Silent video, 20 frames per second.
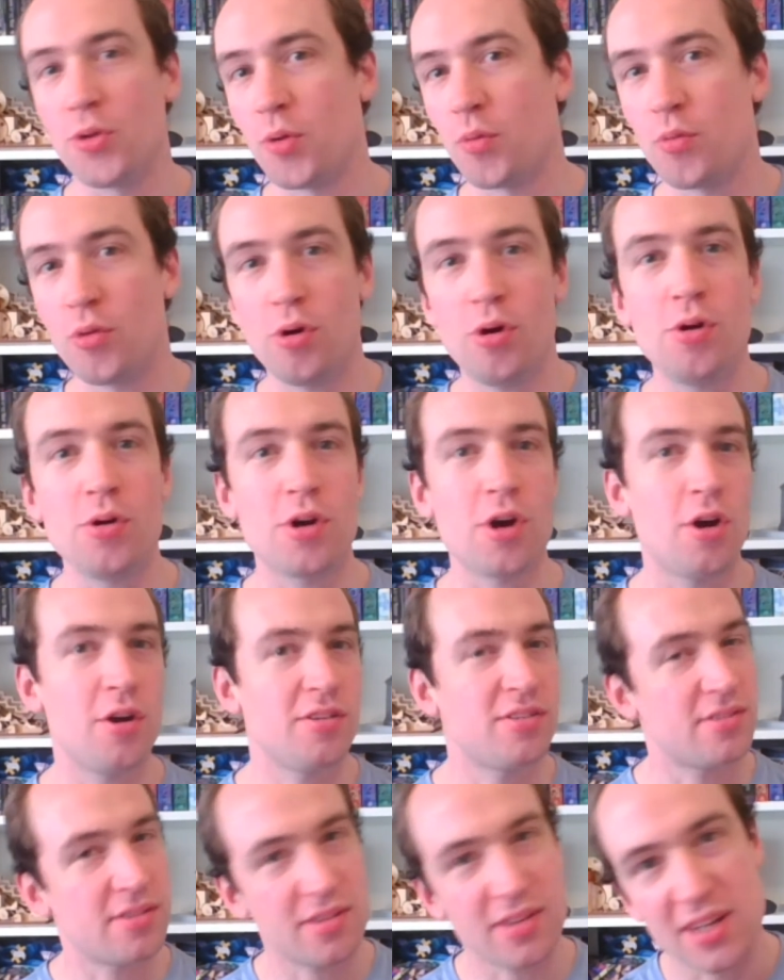The royal
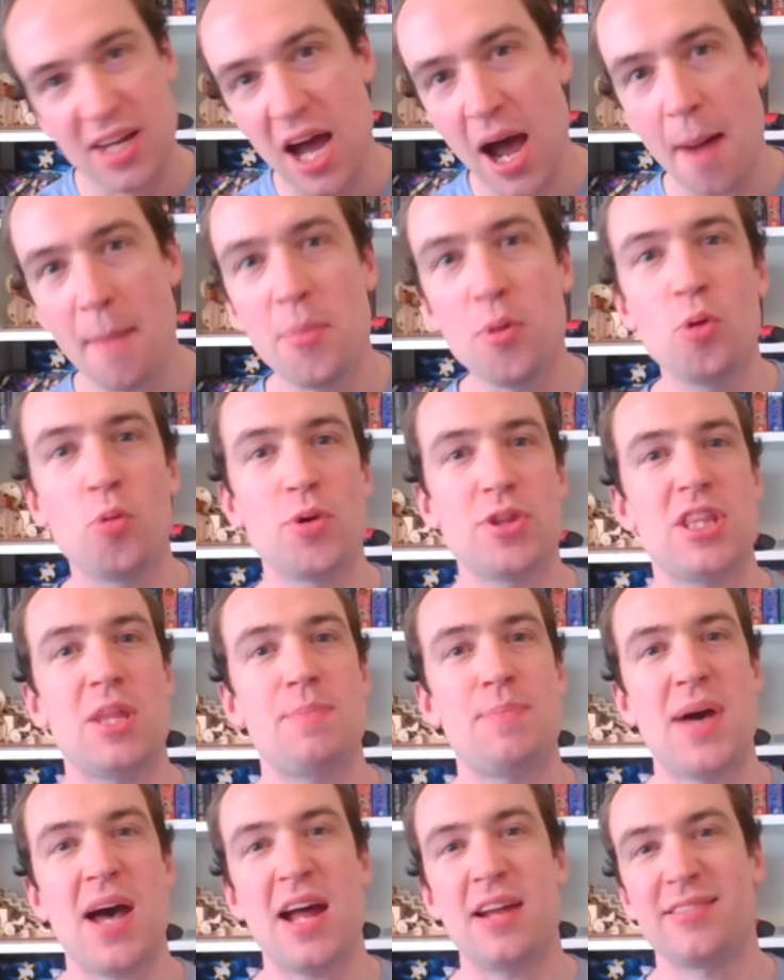ghosts coupled with the
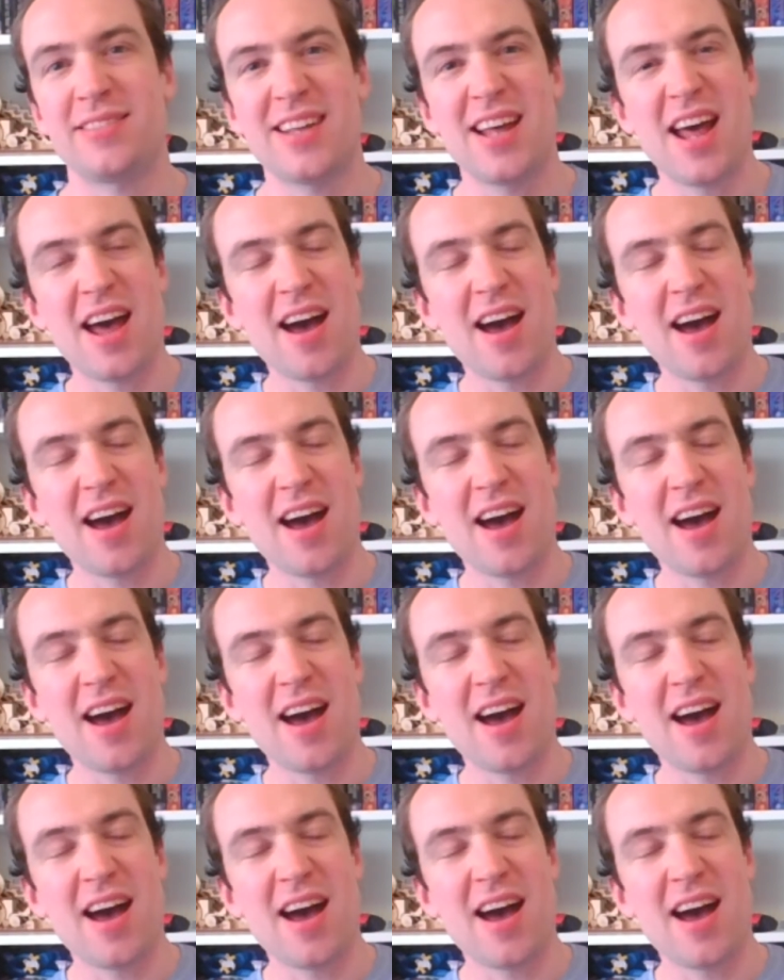bats